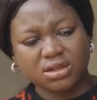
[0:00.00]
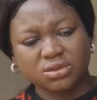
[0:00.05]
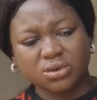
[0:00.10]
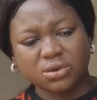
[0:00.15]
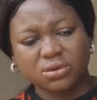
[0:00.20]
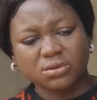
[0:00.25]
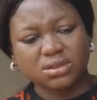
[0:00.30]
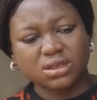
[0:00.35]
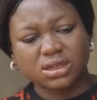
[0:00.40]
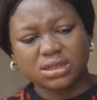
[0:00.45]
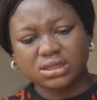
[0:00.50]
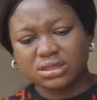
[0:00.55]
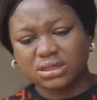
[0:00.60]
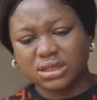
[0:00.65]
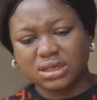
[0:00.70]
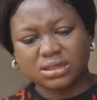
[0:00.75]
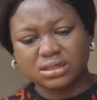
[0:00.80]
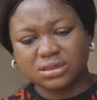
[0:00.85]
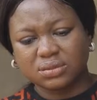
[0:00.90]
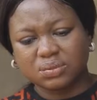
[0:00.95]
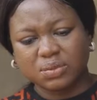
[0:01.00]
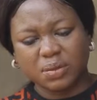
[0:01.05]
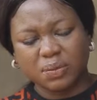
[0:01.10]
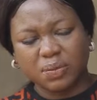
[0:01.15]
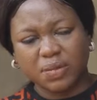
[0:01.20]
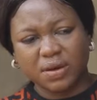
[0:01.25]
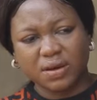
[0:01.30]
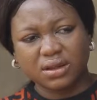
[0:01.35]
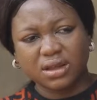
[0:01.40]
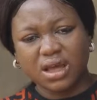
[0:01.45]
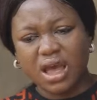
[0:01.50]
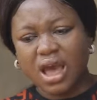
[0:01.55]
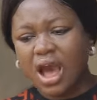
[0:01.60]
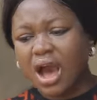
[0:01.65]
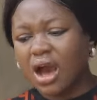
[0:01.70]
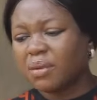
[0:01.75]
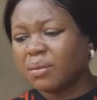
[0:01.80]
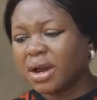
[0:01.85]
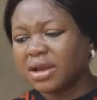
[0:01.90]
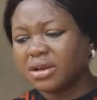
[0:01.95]
I don't understand it, Papa.
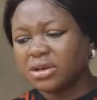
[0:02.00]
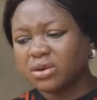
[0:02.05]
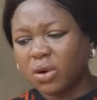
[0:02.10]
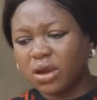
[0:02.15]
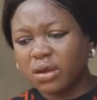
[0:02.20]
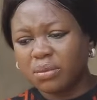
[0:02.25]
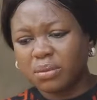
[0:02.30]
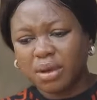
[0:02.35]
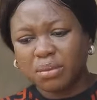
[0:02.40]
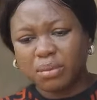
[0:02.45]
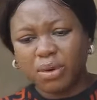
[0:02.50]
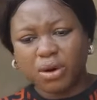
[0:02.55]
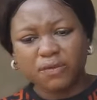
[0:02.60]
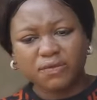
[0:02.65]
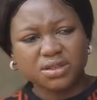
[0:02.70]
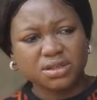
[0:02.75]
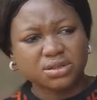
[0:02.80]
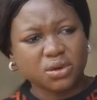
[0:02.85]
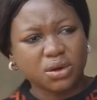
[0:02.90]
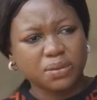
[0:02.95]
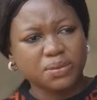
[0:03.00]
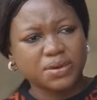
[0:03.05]
Am I not a member of this